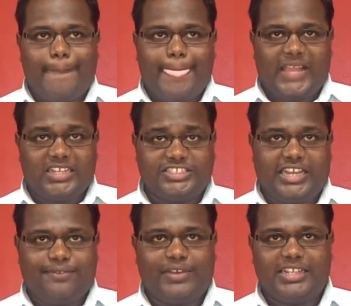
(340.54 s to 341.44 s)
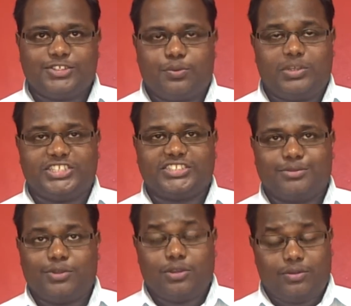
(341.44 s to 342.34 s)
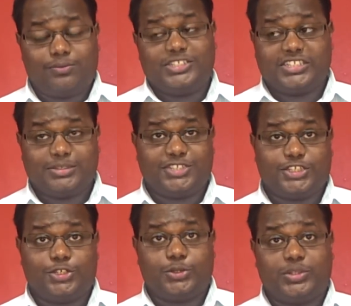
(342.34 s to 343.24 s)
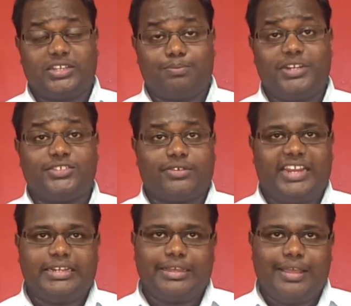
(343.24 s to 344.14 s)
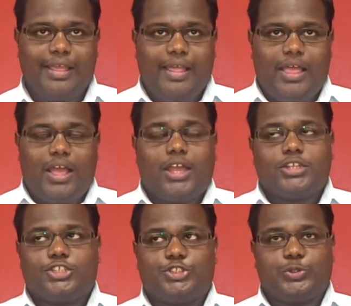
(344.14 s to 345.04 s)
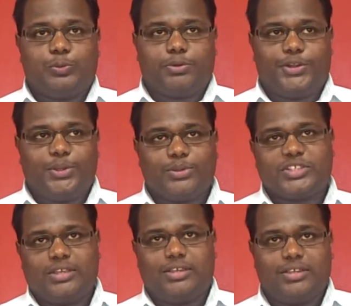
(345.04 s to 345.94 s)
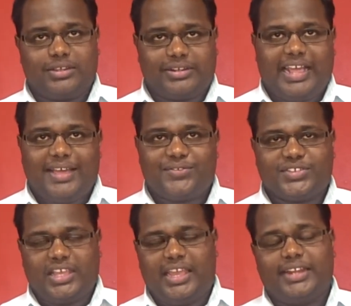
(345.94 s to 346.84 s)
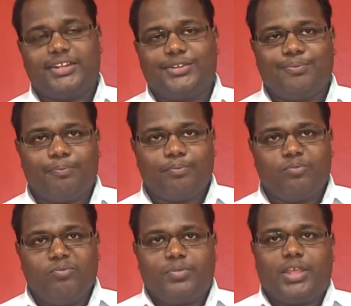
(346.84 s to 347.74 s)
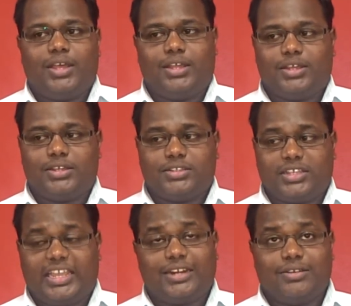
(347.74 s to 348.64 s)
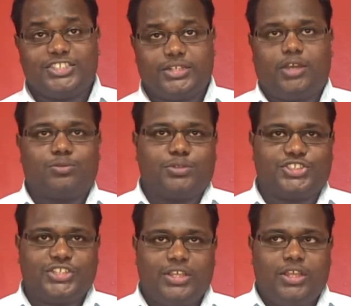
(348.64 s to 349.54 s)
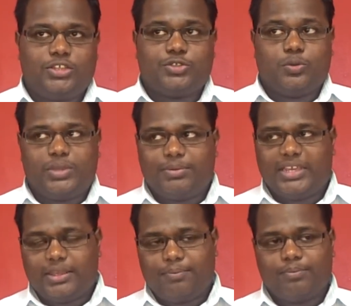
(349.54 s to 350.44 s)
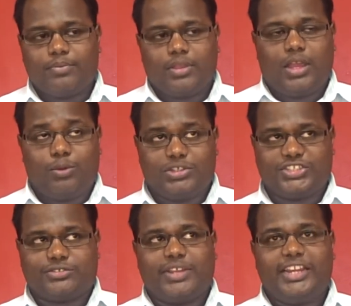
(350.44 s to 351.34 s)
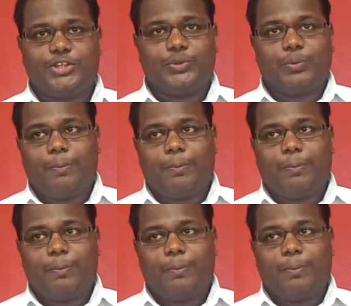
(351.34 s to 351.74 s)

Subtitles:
a Java files which are subjected to the company's right to produce the graphs and the calculation outputs. So I was trying to